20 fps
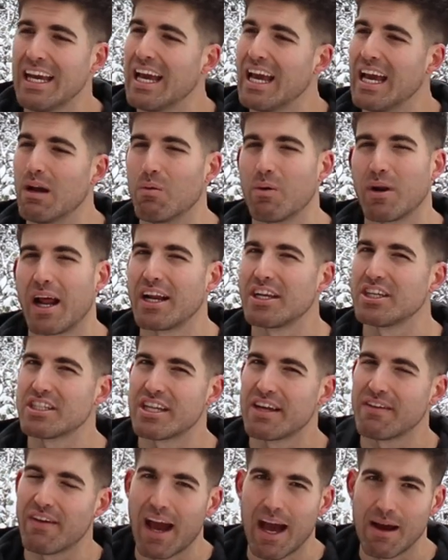and what I just
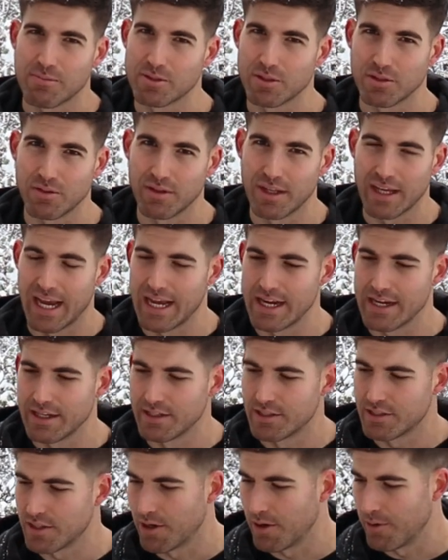have absolutely
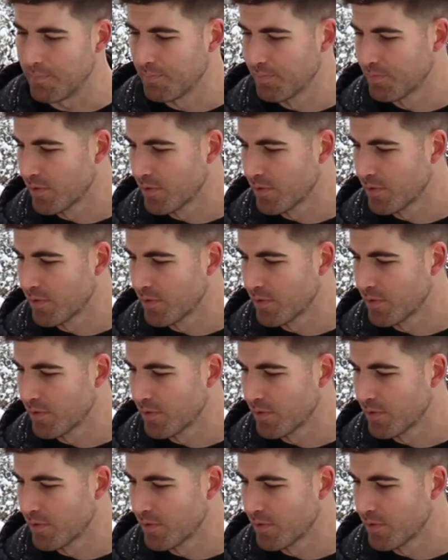hated. So